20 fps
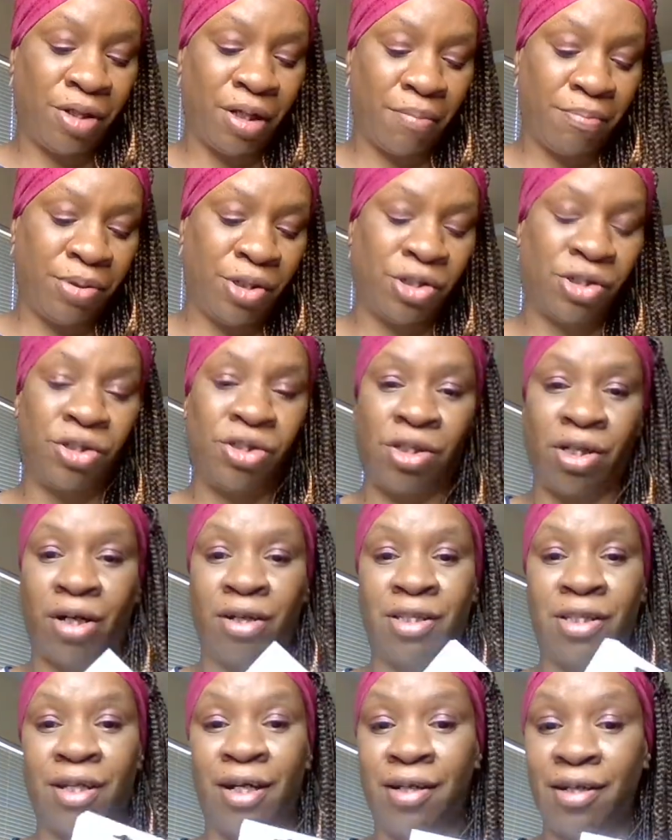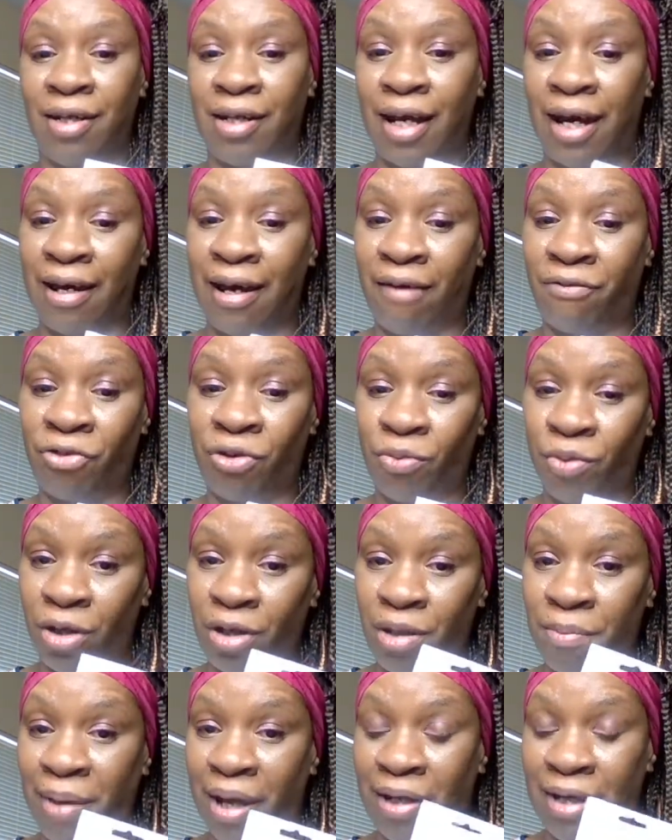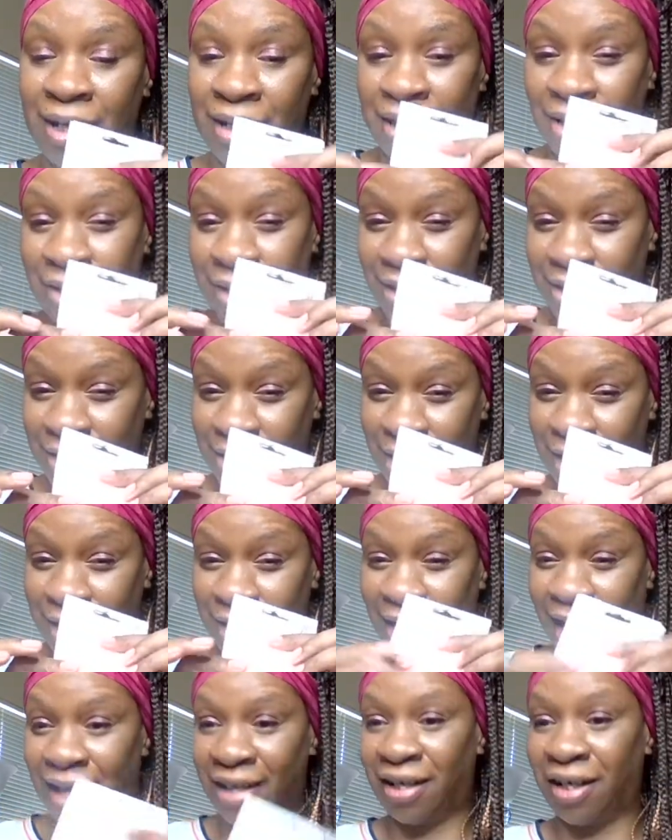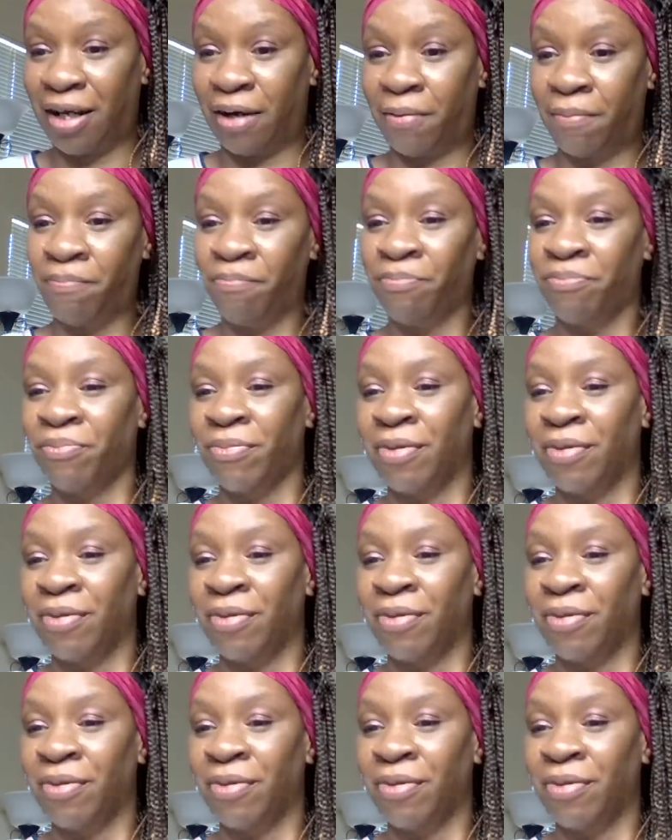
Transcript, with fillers: can put your shirts on and not have to worry about anything sticking out of there.